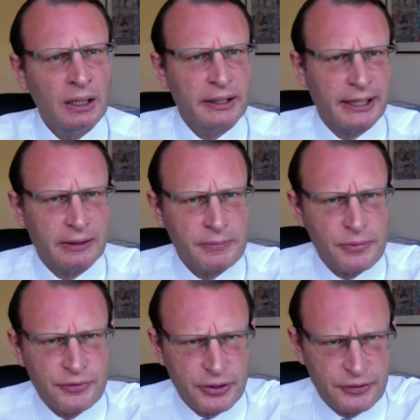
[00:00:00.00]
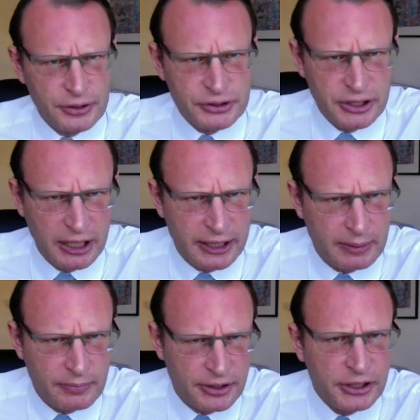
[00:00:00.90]
Now, for the first
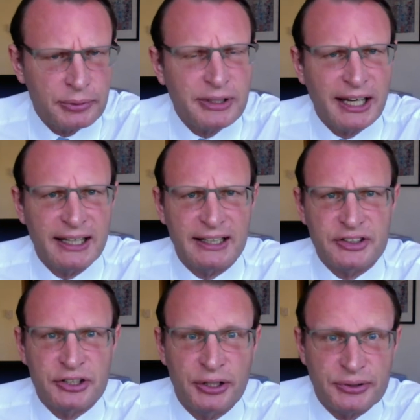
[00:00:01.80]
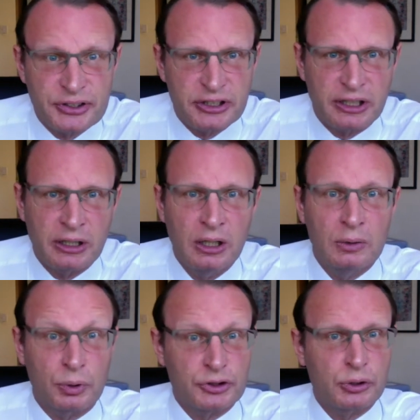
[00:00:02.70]
time, the UK is hosting
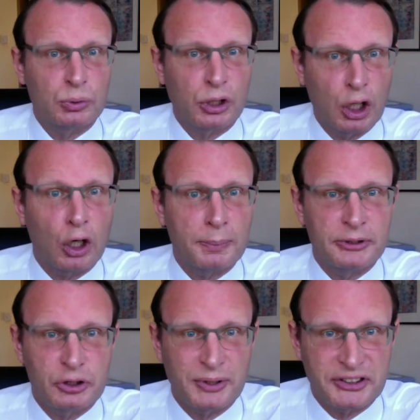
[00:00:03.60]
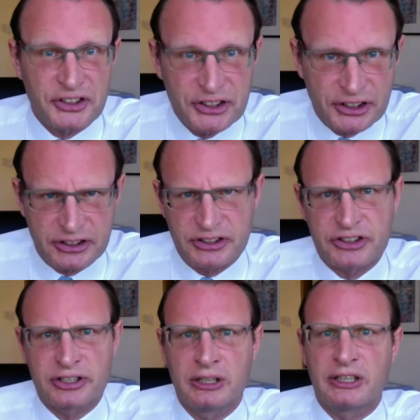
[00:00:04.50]
what's called
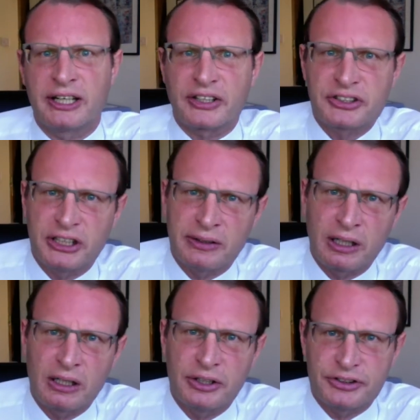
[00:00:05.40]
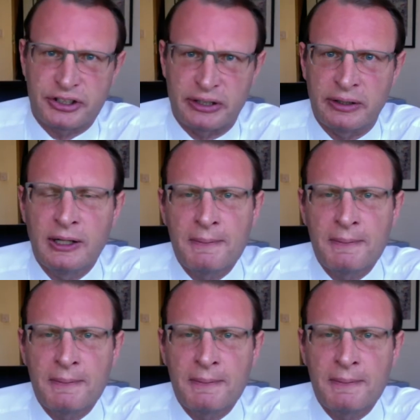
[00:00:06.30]
COP26 next year in Glasgow.